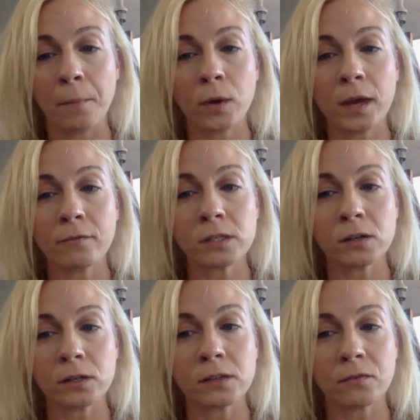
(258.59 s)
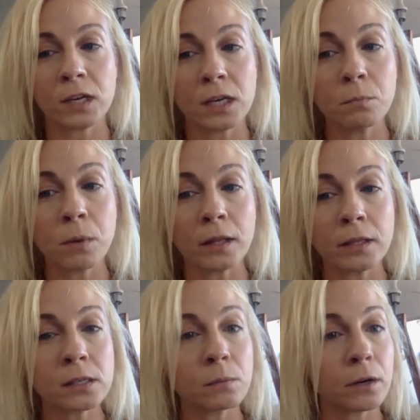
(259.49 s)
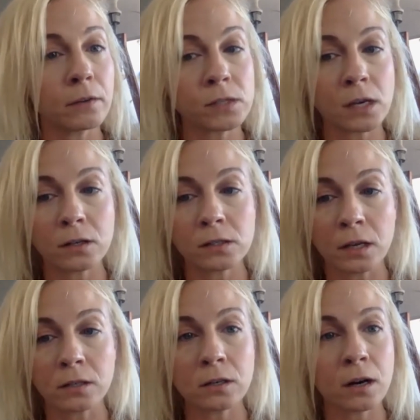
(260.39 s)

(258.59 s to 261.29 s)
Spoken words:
we have a series of heat policy briefs at our center.